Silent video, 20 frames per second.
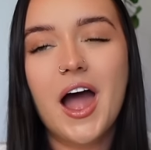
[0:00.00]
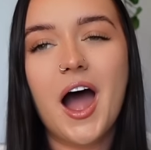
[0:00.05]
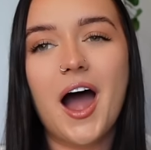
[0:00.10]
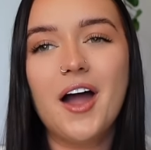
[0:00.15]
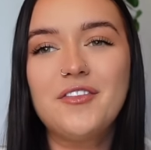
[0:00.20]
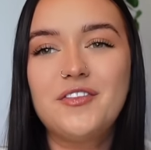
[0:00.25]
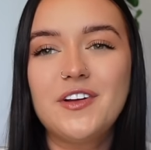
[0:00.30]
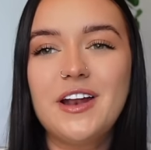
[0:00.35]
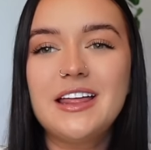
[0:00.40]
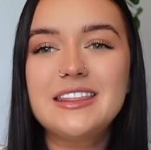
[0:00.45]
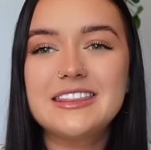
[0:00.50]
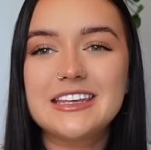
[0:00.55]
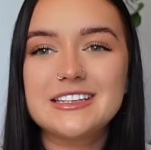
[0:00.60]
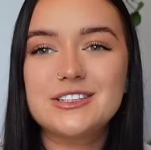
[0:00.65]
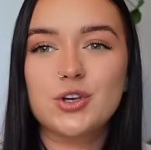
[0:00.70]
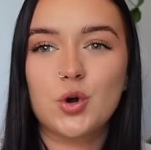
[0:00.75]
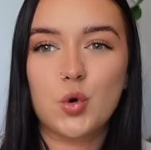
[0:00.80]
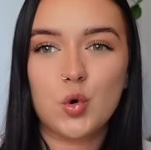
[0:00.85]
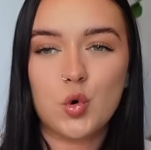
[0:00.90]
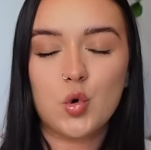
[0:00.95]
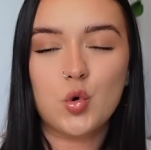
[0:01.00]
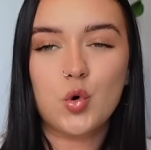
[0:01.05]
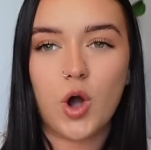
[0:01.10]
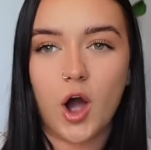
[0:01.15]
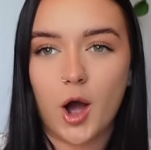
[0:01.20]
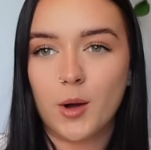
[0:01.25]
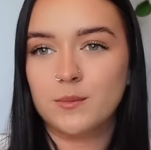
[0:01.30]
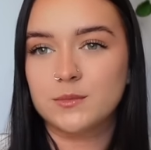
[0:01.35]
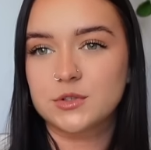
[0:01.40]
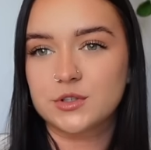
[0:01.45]
I feel like this all
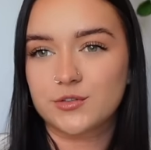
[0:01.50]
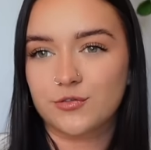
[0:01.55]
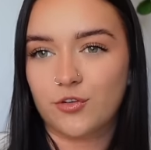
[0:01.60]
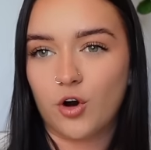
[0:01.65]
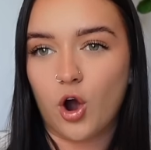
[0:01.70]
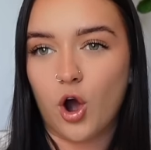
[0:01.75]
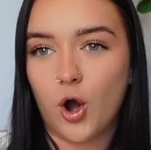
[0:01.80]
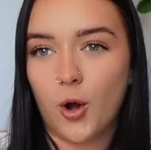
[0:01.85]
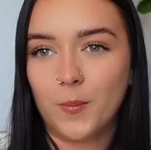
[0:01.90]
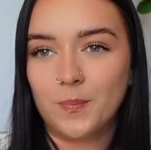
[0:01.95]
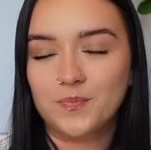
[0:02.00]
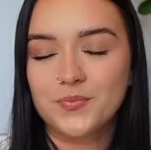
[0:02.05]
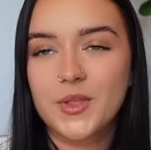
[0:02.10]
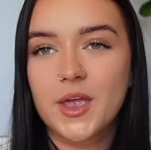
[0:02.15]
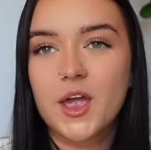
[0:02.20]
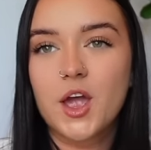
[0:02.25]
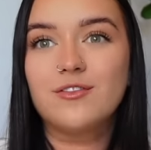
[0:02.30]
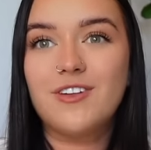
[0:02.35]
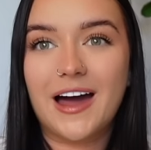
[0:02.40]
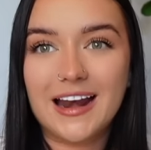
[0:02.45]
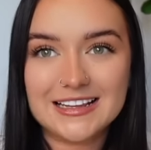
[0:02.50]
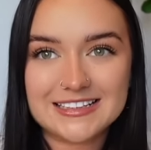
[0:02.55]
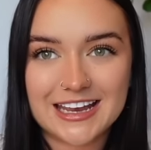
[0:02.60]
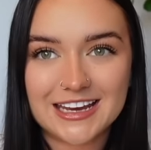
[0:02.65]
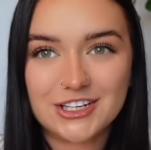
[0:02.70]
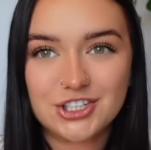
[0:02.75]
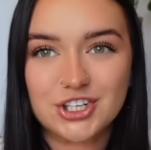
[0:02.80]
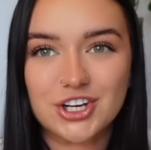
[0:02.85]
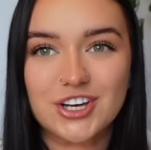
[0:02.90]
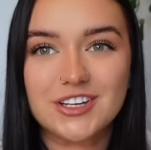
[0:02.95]
comes from
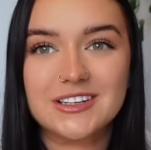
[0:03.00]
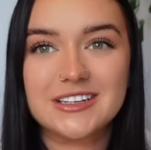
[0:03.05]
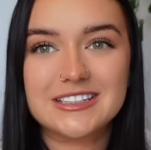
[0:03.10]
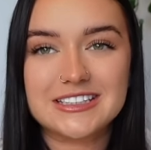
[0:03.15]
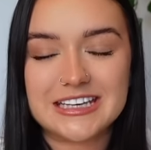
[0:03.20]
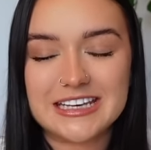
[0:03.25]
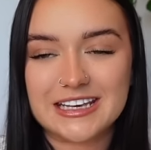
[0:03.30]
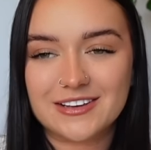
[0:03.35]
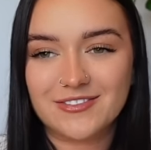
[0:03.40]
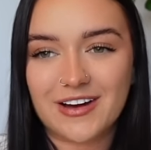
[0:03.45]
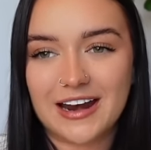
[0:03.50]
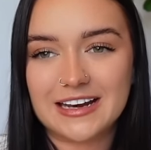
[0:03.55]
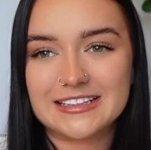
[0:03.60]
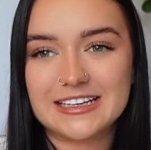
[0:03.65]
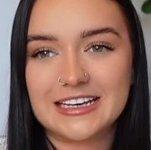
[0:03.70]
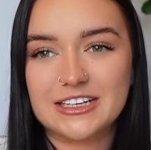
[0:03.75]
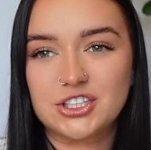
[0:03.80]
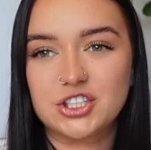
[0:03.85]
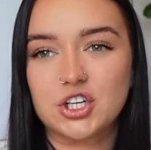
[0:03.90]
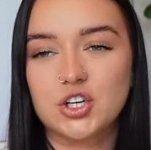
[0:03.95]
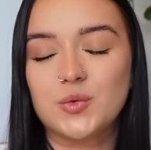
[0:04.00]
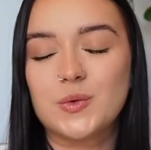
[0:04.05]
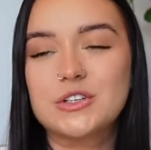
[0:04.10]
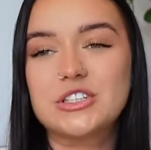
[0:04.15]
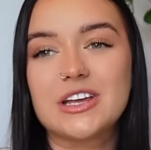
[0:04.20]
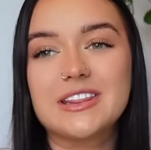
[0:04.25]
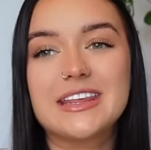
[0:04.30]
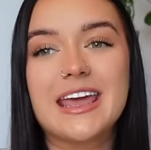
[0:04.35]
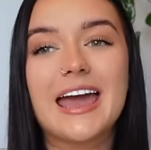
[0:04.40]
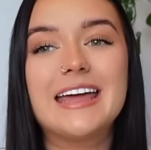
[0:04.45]
validation, seeking validation, which
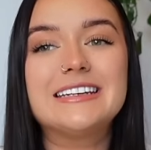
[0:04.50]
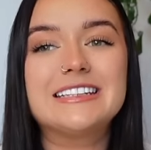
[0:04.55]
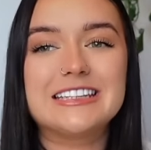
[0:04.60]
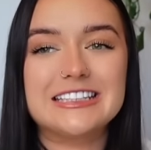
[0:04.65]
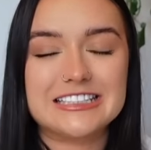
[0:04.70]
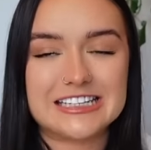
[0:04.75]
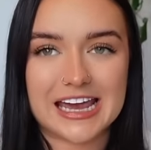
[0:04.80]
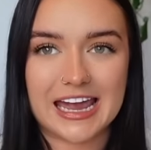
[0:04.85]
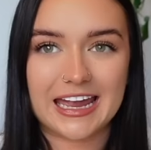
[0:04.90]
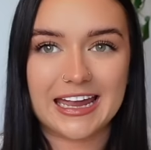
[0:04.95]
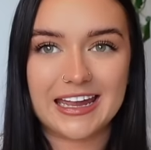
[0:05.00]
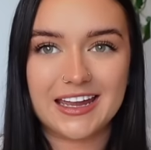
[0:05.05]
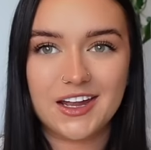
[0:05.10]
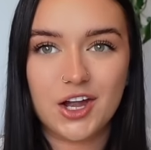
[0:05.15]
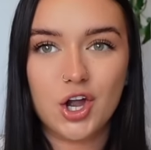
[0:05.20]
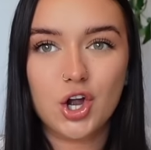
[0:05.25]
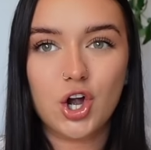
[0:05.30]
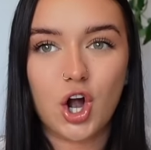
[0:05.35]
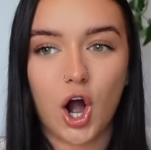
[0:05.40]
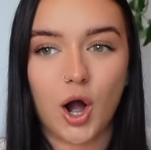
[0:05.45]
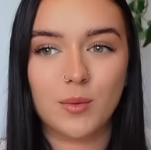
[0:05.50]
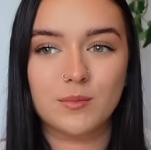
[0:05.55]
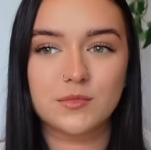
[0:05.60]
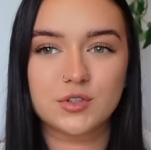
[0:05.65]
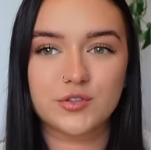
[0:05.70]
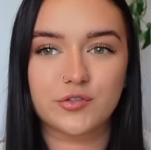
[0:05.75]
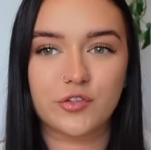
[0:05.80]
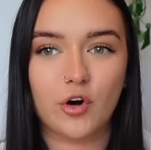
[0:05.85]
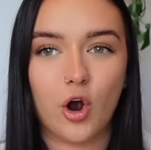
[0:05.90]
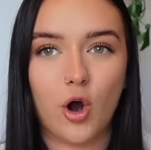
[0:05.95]
at the end of the day comes
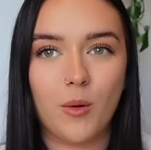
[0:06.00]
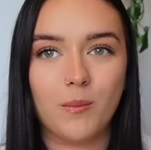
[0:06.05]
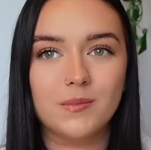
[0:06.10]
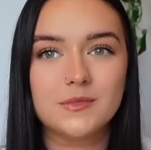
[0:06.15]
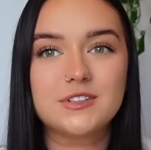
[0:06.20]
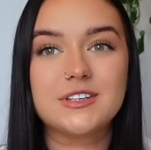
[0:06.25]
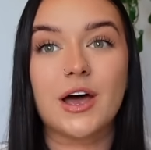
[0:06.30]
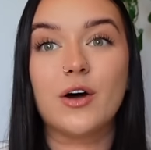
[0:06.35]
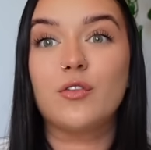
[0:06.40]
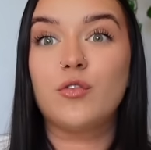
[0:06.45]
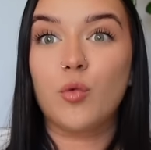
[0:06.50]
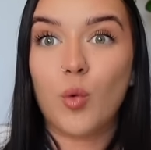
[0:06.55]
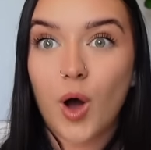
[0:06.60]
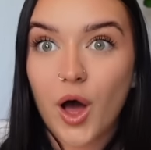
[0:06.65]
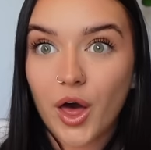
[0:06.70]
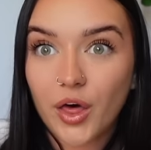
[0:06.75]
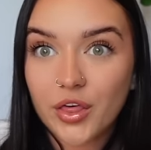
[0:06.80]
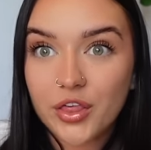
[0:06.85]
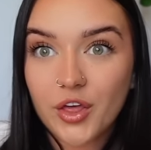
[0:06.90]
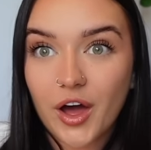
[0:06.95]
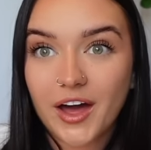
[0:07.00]
from self-worth.